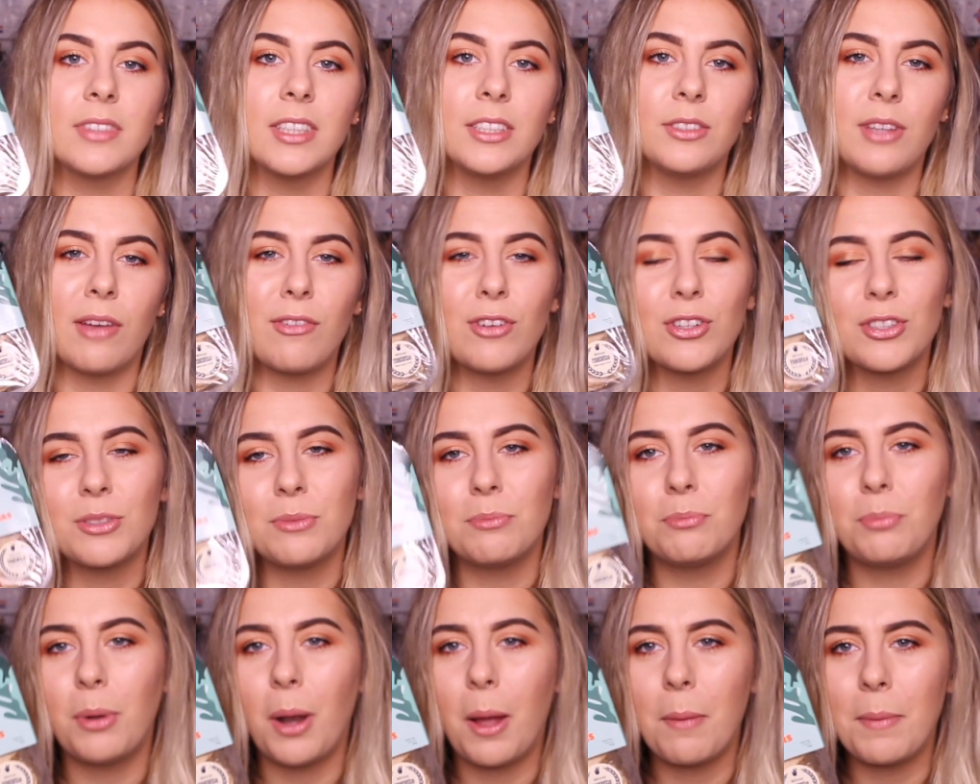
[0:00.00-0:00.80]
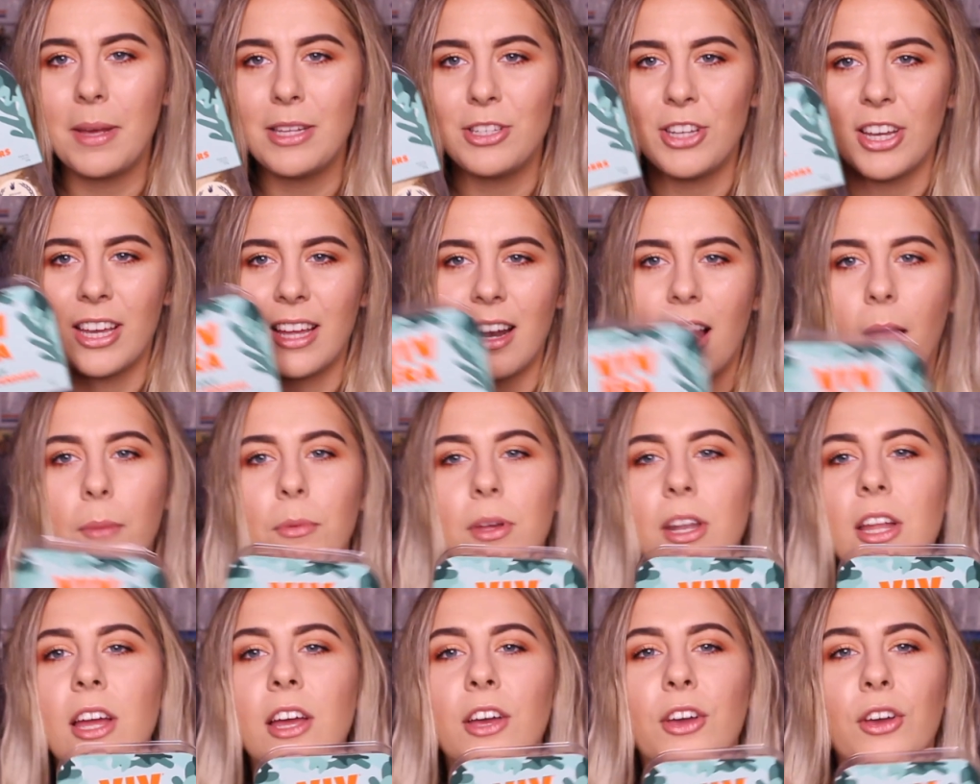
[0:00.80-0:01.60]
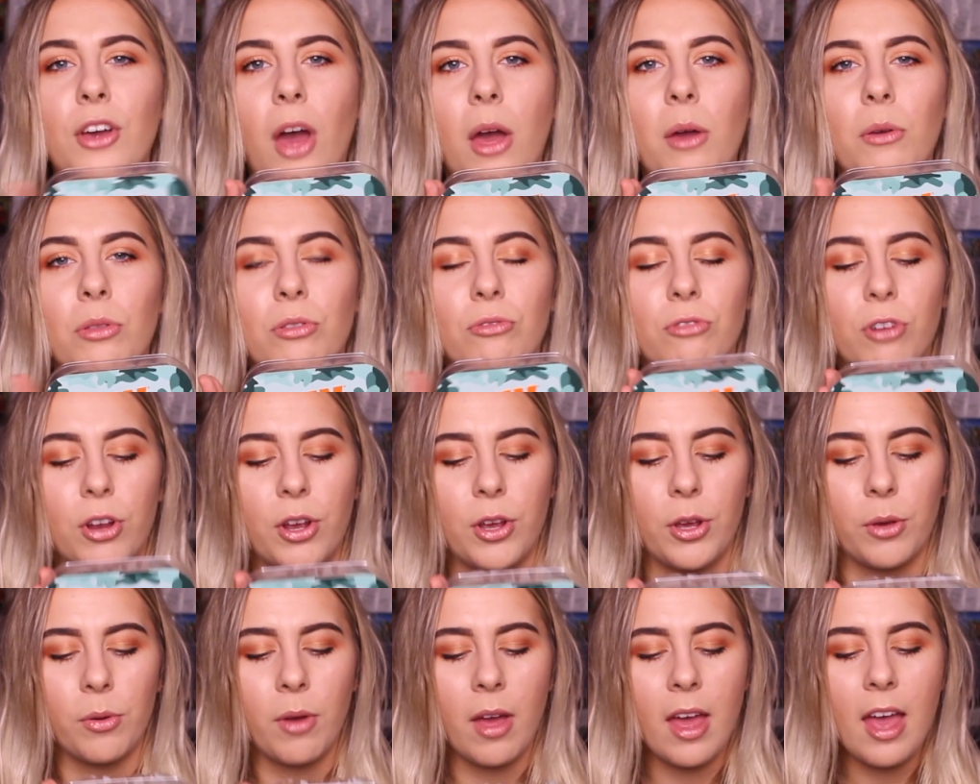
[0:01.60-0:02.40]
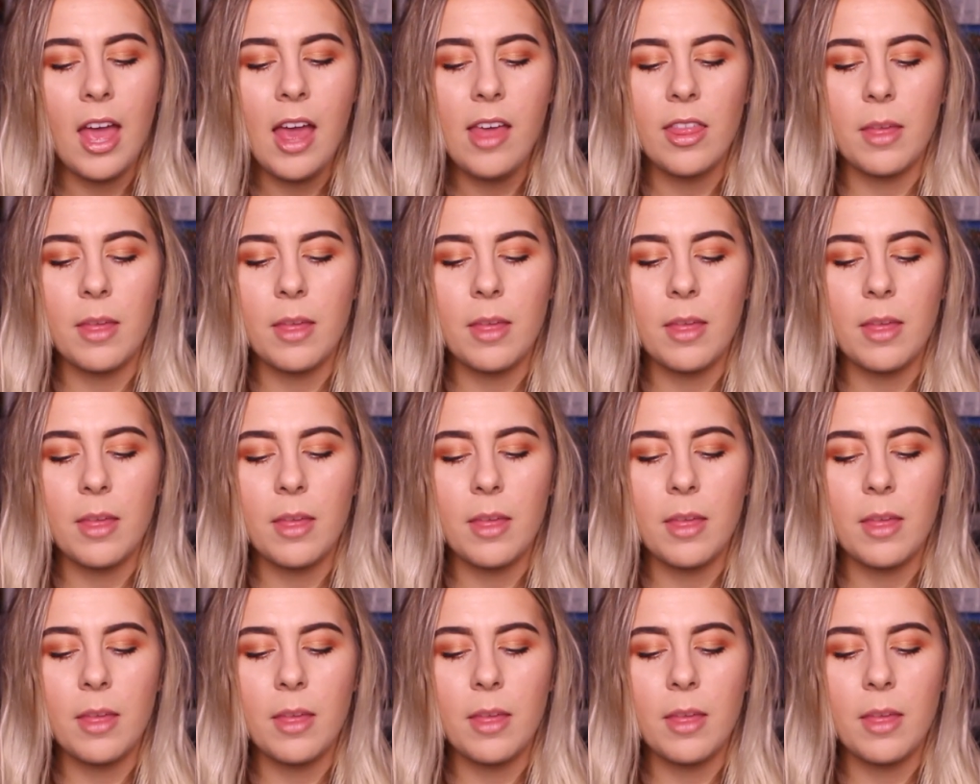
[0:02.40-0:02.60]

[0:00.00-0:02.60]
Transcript: So I've got some plant-based chicken. I'm gonna go through